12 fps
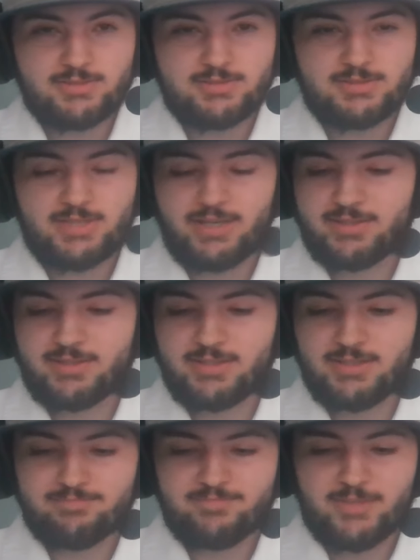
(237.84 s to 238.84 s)
saying
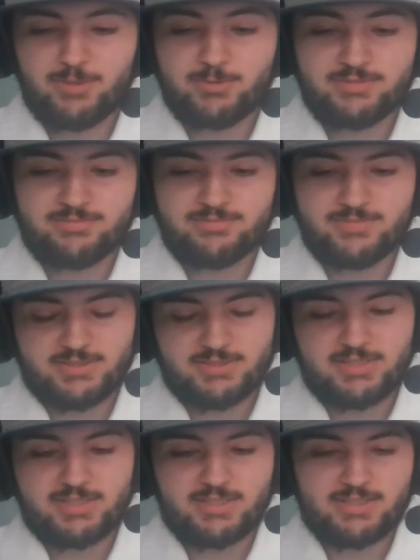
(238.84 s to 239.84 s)
uh, they would the
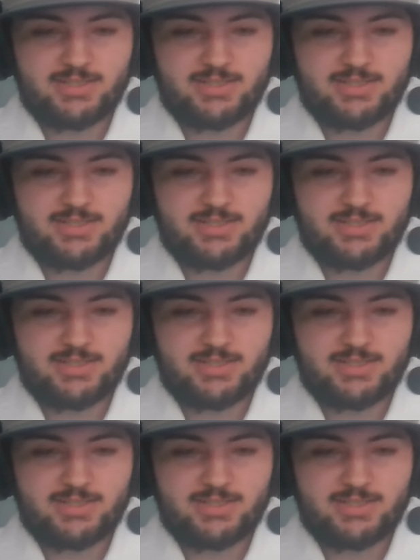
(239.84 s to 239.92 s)
ticket